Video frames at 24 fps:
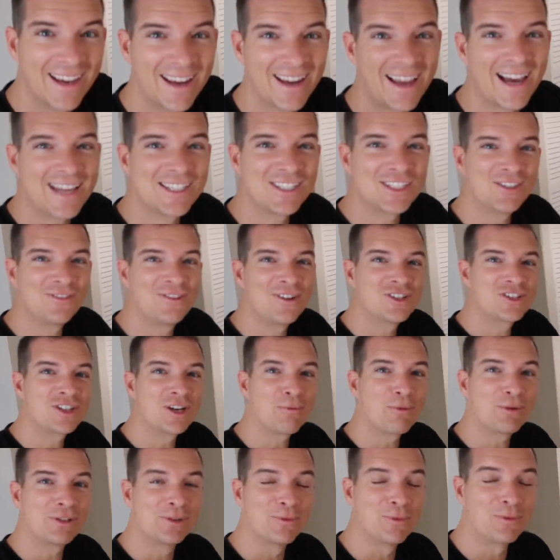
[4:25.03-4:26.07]
Okay guys, just finished
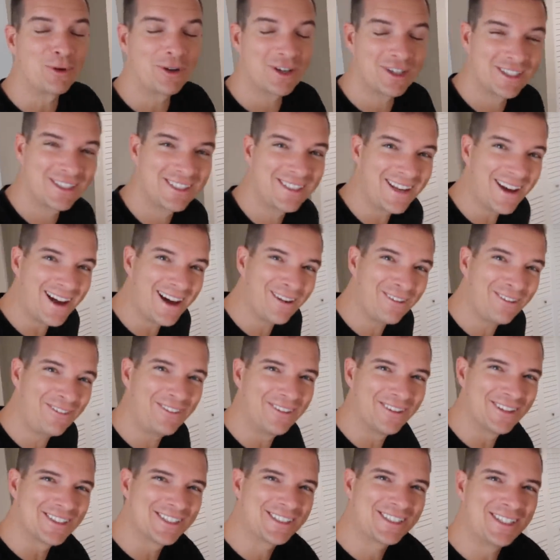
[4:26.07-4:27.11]
up with some work stuff.
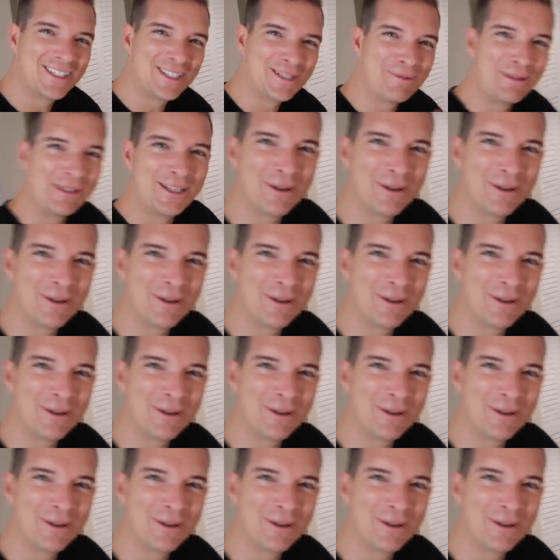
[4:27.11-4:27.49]
Feels good to be